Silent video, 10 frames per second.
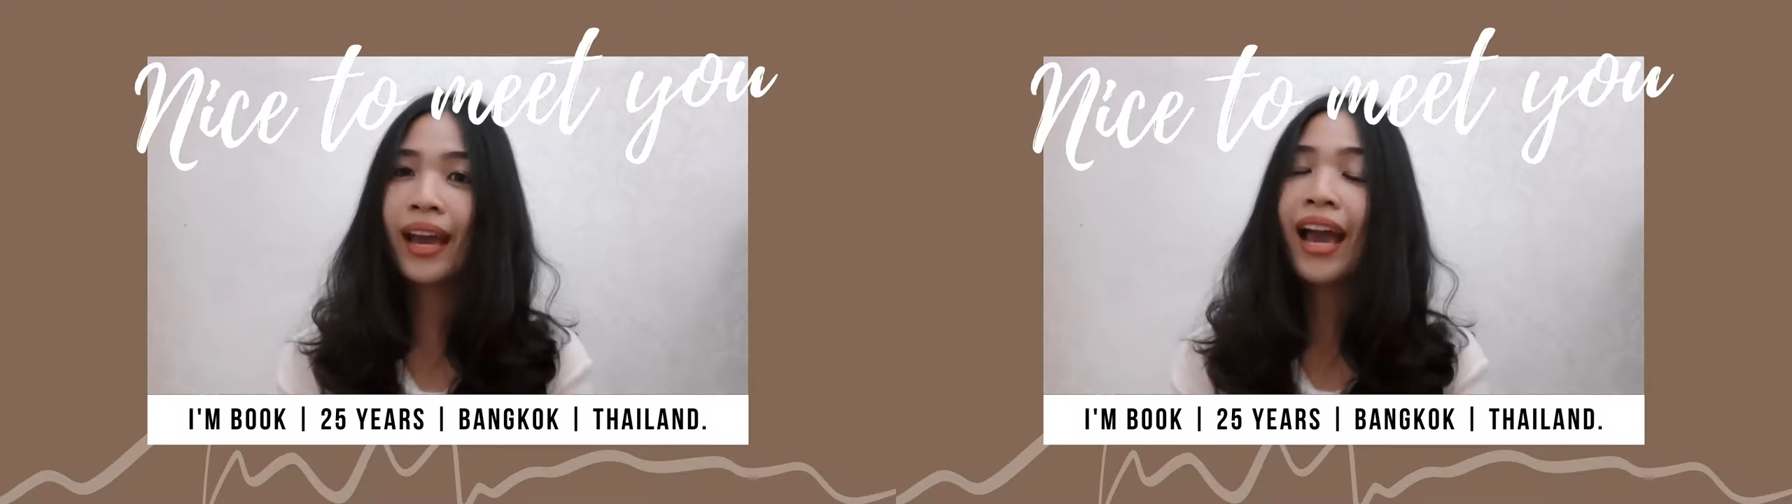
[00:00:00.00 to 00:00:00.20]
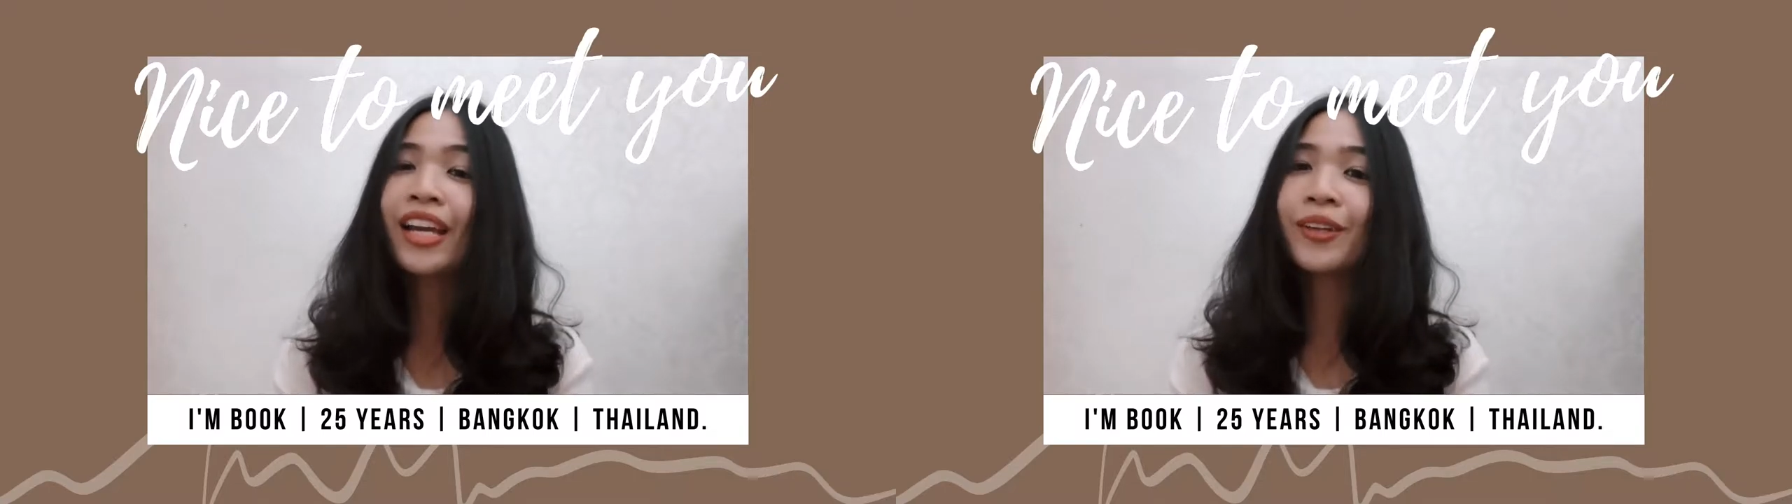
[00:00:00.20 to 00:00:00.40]

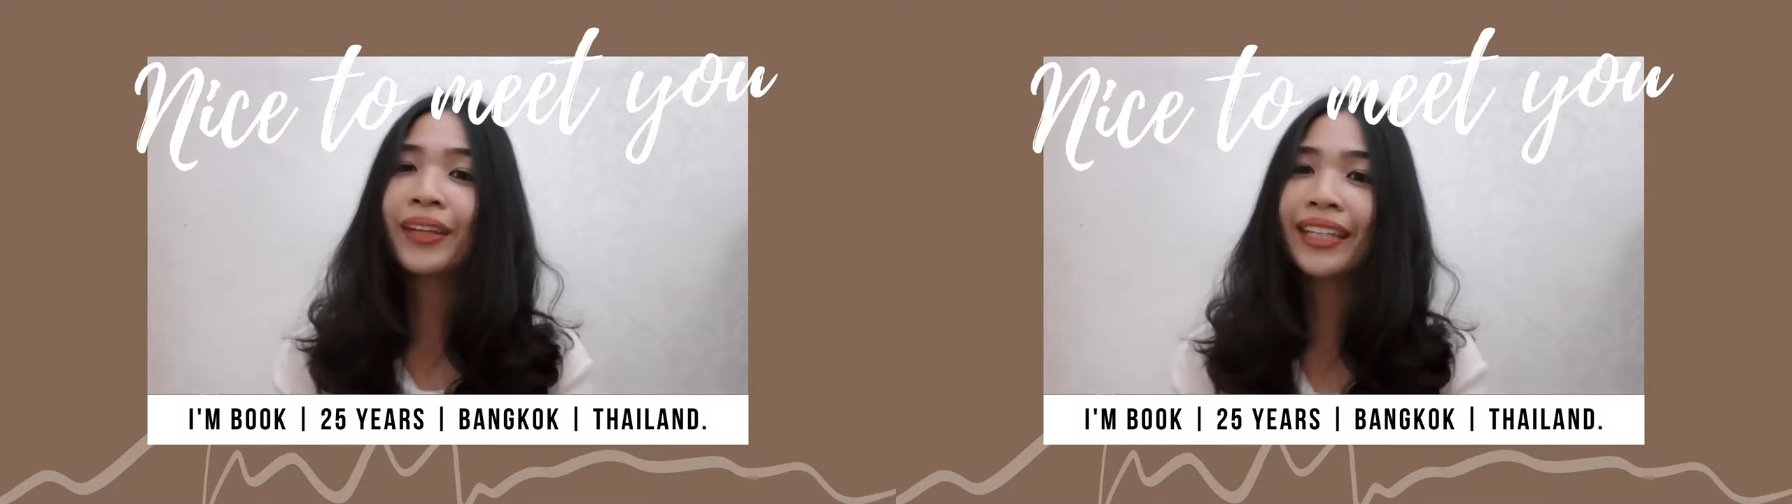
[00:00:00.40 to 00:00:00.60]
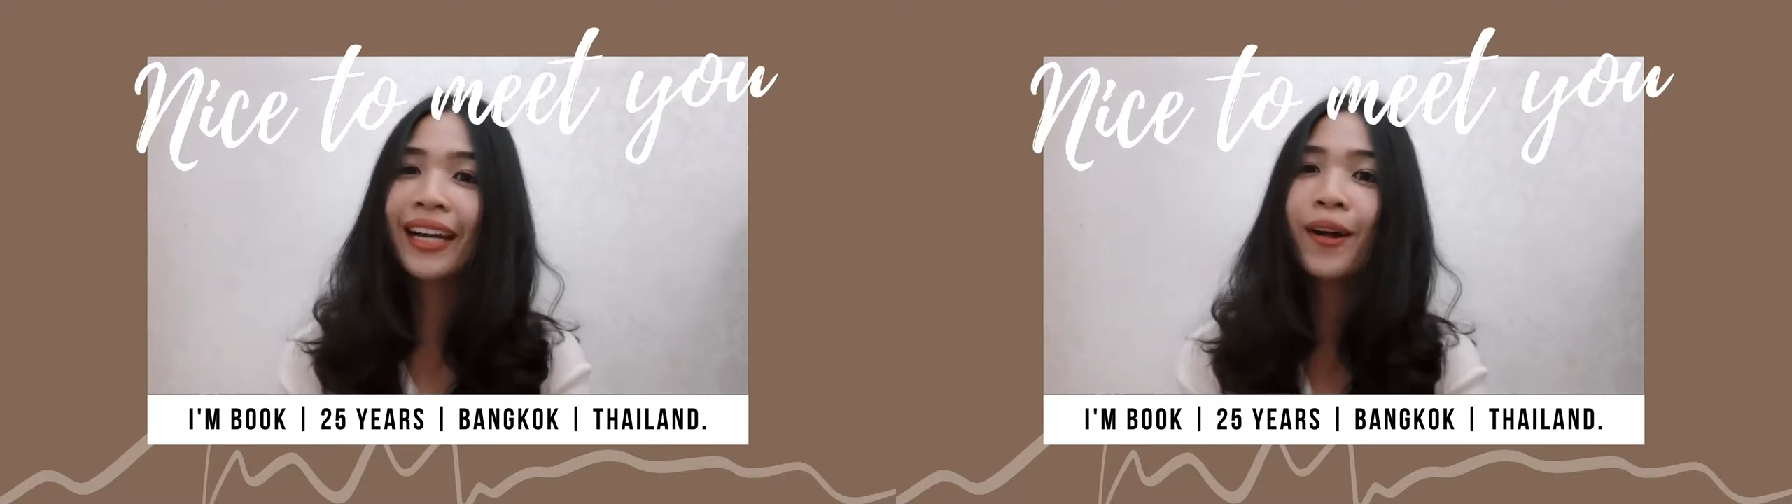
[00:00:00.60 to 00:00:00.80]
You can
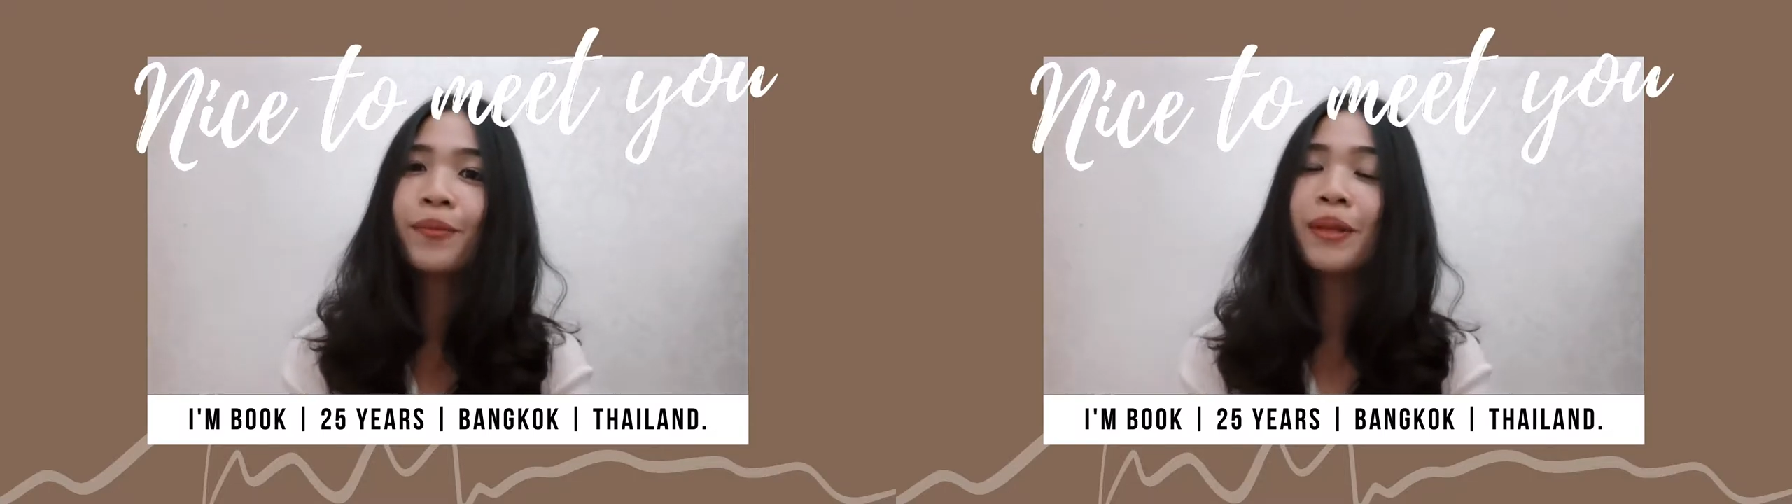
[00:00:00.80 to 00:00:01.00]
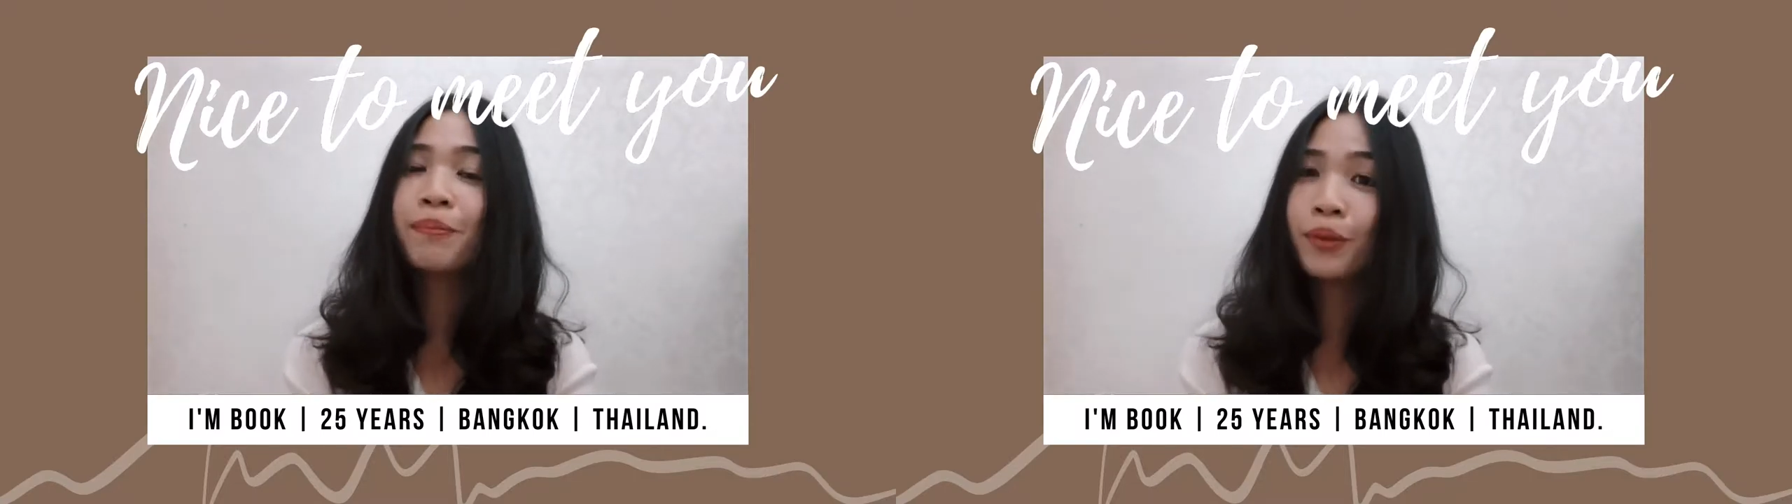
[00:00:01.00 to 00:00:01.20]
call me
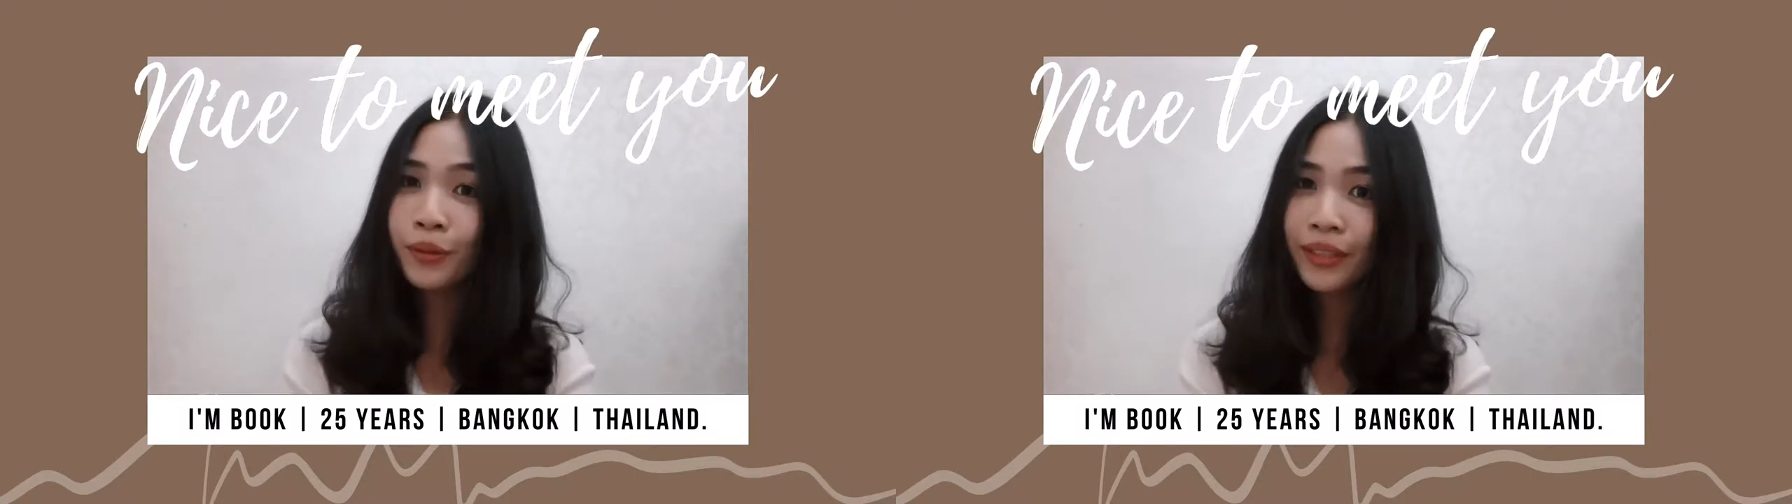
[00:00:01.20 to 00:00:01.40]
Book